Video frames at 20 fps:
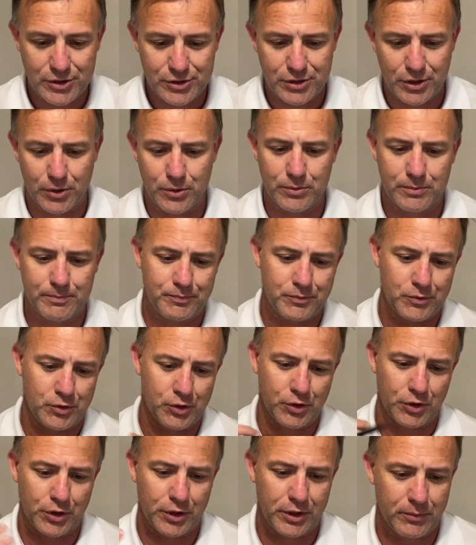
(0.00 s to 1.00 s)
So
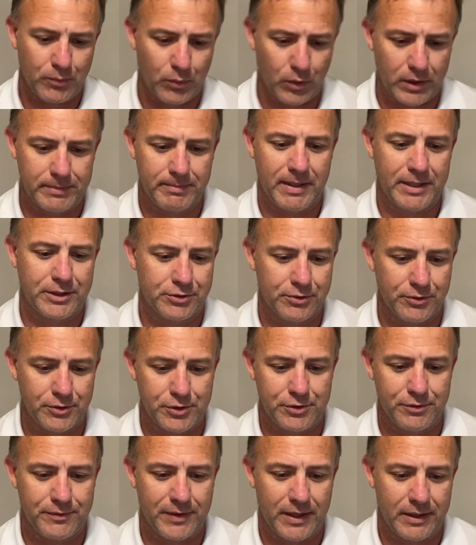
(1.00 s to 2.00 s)
you're going to want to make sure
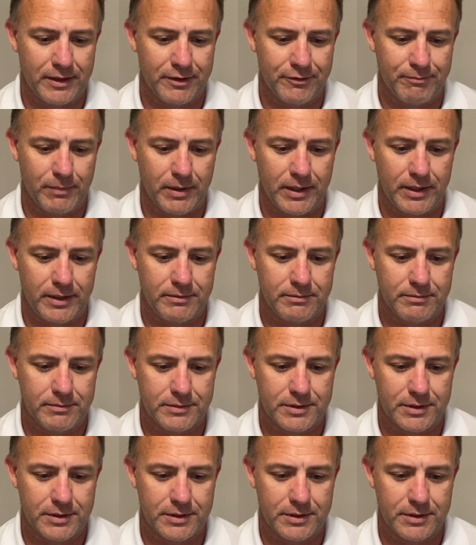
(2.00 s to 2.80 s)
that you've got enough money